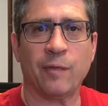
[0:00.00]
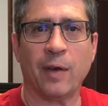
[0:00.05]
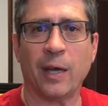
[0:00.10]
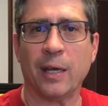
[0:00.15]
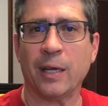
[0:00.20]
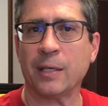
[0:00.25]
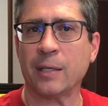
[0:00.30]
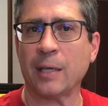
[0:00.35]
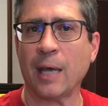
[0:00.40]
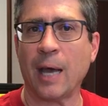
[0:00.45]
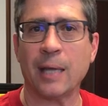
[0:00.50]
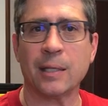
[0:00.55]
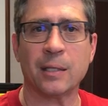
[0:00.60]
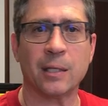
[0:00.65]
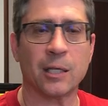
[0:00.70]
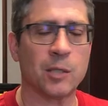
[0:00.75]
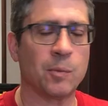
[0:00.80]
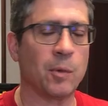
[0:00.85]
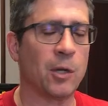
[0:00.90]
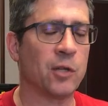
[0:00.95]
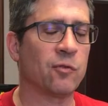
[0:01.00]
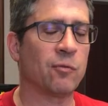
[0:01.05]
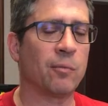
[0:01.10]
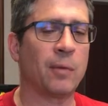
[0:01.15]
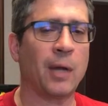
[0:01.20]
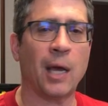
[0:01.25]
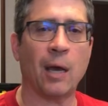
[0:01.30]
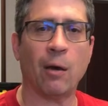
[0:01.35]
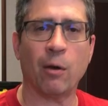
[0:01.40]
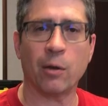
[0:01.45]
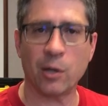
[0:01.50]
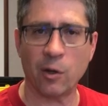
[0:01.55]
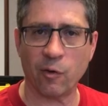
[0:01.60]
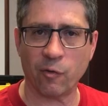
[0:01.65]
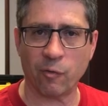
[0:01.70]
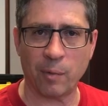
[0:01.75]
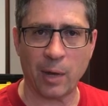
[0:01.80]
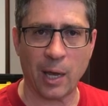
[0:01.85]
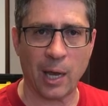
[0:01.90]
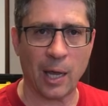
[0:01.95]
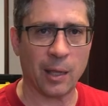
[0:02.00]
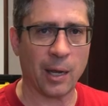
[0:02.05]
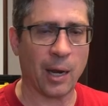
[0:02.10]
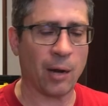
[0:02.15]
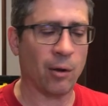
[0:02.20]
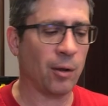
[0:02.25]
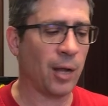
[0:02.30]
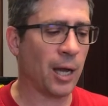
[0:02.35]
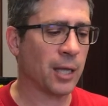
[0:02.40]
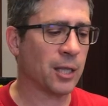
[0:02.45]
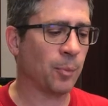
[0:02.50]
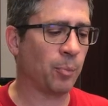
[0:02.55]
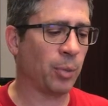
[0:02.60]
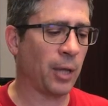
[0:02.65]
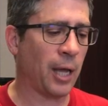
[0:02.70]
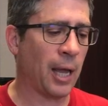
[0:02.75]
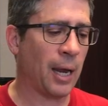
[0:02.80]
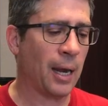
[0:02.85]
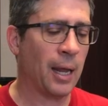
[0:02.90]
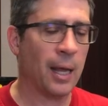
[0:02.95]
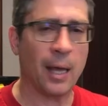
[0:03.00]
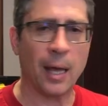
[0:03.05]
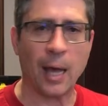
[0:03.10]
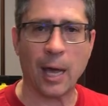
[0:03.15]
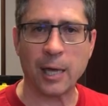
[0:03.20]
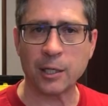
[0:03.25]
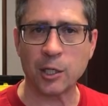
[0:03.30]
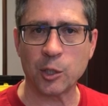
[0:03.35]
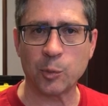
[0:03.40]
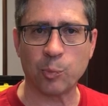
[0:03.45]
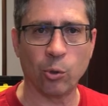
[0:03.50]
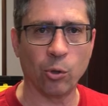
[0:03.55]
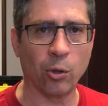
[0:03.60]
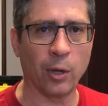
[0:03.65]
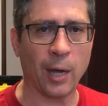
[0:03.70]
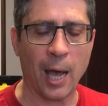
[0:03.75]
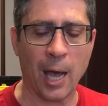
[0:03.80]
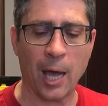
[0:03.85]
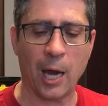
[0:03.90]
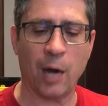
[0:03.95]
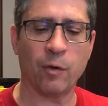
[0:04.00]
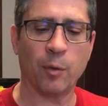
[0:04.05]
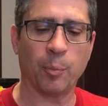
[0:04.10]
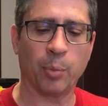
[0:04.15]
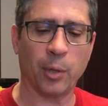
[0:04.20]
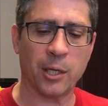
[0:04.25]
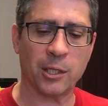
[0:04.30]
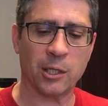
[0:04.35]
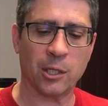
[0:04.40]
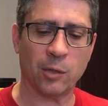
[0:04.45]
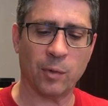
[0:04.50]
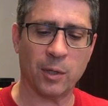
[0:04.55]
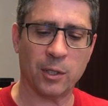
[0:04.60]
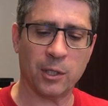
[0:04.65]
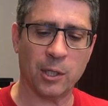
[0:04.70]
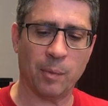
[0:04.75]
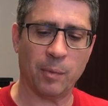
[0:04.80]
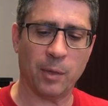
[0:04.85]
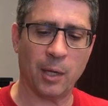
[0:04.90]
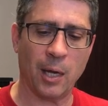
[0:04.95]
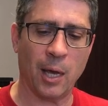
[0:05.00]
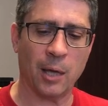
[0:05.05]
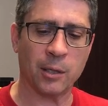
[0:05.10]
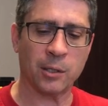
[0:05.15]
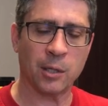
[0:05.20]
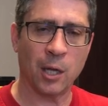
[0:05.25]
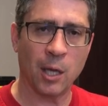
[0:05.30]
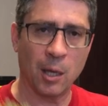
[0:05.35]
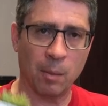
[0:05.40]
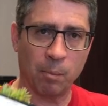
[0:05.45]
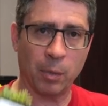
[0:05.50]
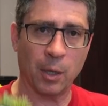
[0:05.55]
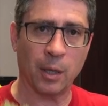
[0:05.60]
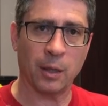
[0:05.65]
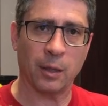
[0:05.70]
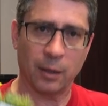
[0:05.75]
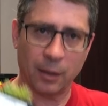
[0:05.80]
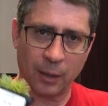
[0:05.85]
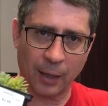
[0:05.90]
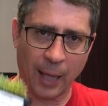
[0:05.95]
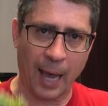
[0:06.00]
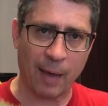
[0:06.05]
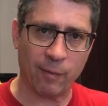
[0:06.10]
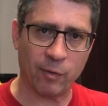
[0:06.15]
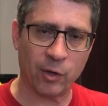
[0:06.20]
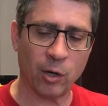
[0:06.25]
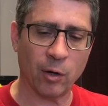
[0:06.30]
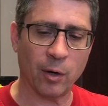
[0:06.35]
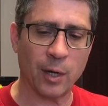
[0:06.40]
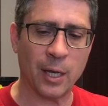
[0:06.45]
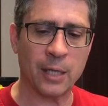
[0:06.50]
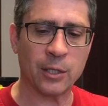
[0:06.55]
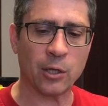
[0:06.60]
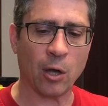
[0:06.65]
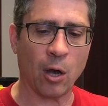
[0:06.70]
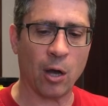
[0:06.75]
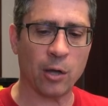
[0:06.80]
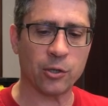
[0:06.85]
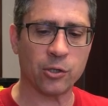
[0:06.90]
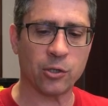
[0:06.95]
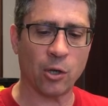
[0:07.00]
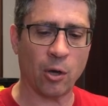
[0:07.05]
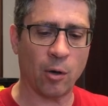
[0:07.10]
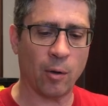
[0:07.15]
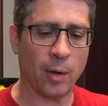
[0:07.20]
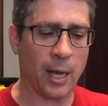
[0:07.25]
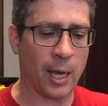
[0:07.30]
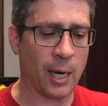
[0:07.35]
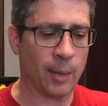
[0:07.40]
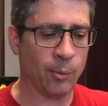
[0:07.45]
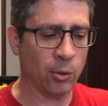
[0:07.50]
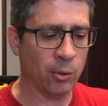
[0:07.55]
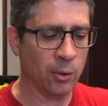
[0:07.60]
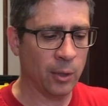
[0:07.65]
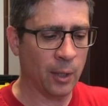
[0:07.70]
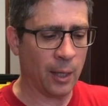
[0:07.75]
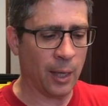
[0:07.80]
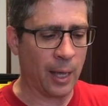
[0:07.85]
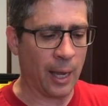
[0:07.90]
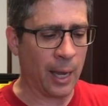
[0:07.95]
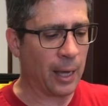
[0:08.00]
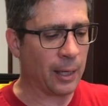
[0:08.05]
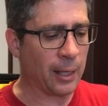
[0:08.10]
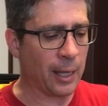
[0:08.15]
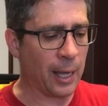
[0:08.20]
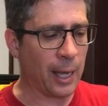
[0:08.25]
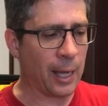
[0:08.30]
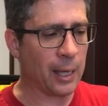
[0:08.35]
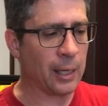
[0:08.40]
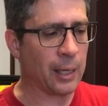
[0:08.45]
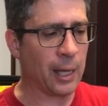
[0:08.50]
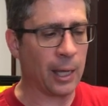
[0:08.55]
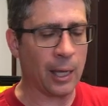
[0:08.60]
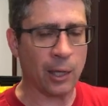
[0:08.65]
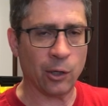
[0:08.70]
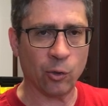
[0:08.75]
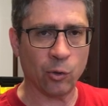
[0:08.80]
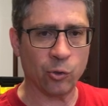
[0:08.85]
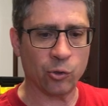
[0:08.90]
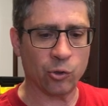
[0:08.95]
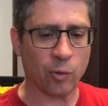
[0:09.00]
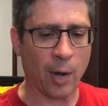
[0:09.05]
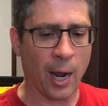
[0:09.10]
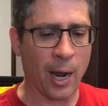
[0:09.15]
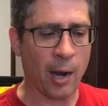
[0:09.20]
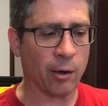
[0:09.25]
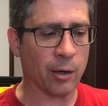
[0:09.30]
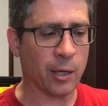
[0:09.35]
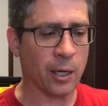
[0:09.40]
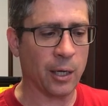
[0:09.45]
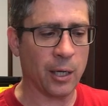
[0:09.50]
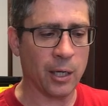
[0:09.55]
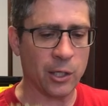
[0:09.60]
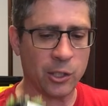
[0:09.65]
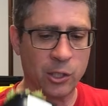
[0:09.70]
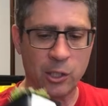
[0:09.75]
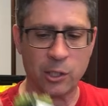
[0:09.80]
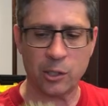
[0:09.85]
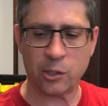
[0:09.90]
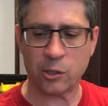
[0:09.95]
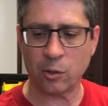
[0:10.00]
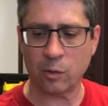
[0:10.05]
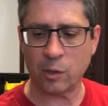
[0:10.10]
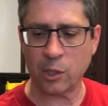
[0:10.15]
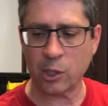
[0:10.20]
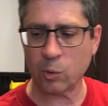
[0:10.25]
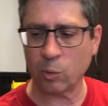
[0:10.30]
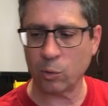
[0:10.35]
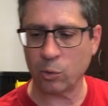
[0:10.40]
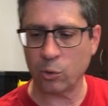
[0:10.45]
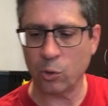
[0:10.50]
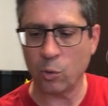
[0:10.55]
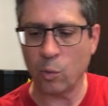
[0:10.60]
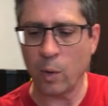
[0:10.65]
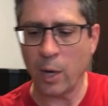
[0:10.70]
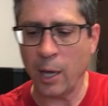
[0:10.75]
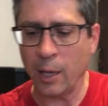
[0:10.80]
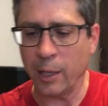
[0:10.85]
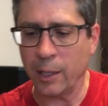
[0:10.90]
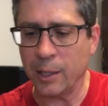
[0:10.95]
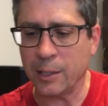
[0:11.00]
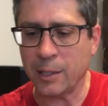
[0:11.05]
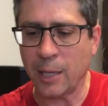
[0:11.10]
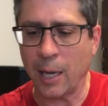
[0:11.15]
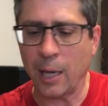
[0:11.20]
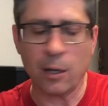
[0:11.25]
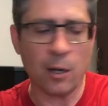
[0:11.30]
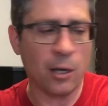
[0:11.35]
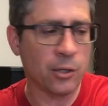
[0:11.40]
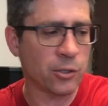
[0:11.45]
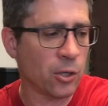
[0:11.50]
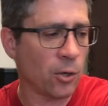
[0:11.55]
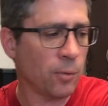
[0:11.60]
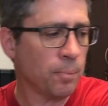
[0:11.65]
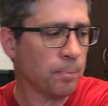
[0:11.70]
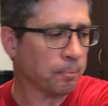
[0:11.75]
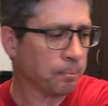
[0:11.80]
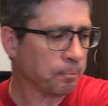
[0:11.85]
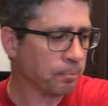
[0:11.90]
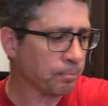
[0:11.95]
If I decide six months from now, a year from now that I don't like the plant, I can just pull it out and replace it with something else. But lavender is also edible and can handle drier conditions. So this will do well in the tank also.